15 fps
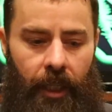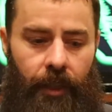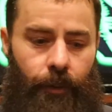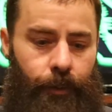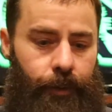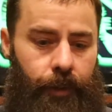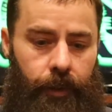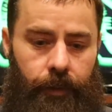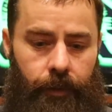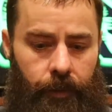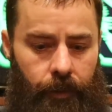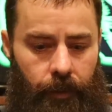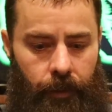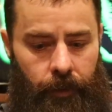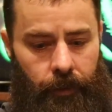It was
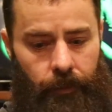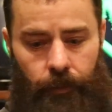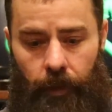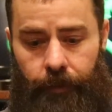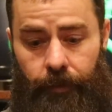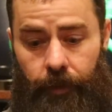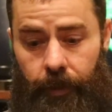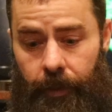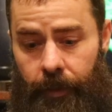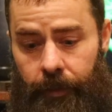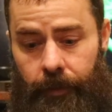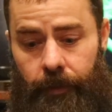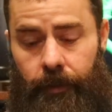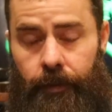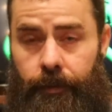just roughly an
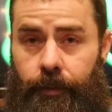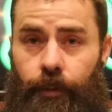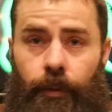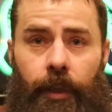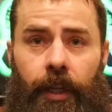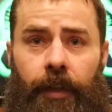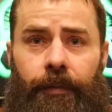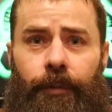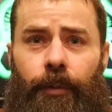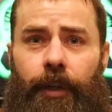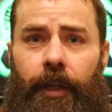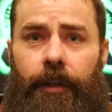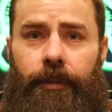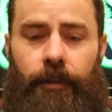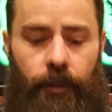extra 2.5, 3
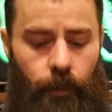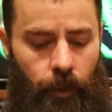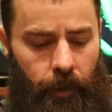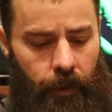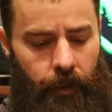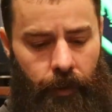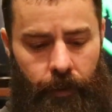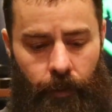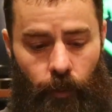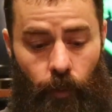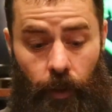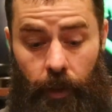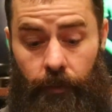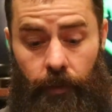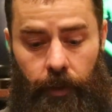ounces,
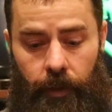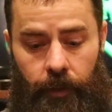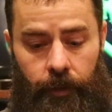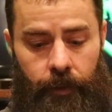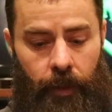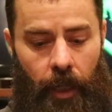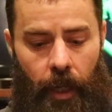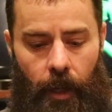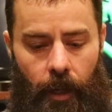whatever it is.